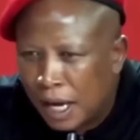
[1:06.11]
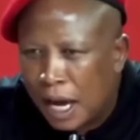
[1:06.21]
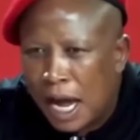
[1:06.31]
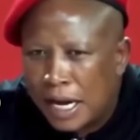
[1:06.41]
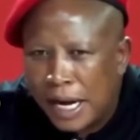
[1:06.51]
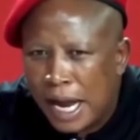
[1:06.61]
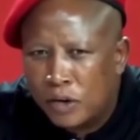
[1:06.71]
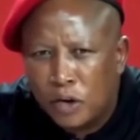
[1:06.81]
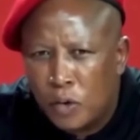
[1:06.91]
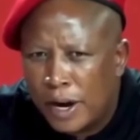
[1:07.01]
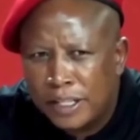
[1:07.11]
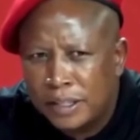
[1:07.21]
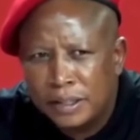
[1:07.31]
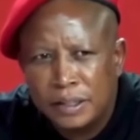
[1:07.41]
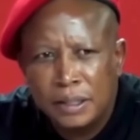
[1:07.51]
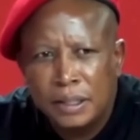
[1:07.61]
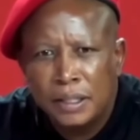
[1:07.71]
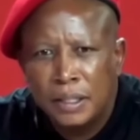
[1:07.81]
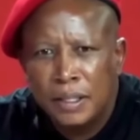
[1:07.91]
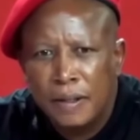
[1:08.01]
I don't want.
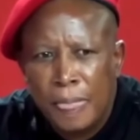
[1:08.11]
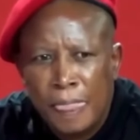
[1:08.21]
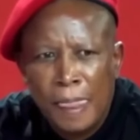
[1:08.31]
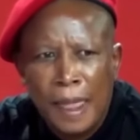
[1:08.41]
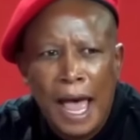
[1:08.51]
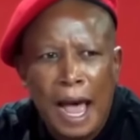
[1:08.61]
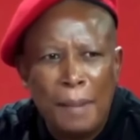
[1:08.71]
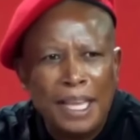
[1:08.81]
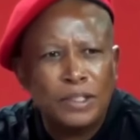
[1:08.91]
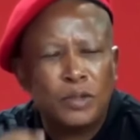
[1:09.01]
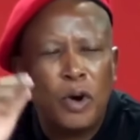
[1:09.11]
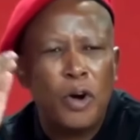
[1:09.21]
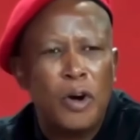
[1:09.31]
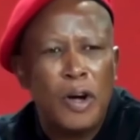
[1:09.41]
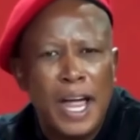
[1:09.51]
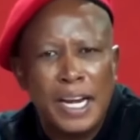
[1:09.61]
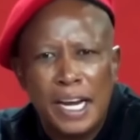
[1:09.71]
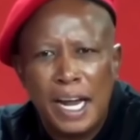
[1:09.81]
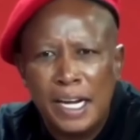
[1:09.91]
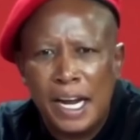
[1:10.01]
I must go
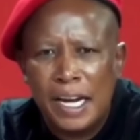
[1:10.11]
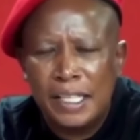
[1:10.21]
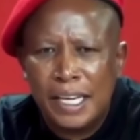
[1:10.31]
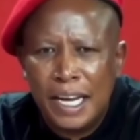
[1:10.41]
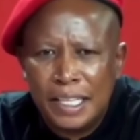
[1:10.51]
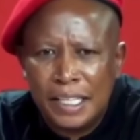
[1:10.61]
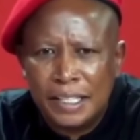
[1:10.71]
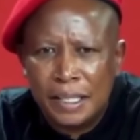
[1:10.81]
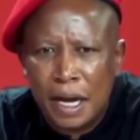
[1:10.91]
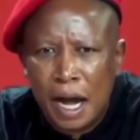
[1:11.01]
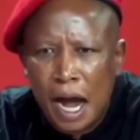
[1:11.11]
and tell these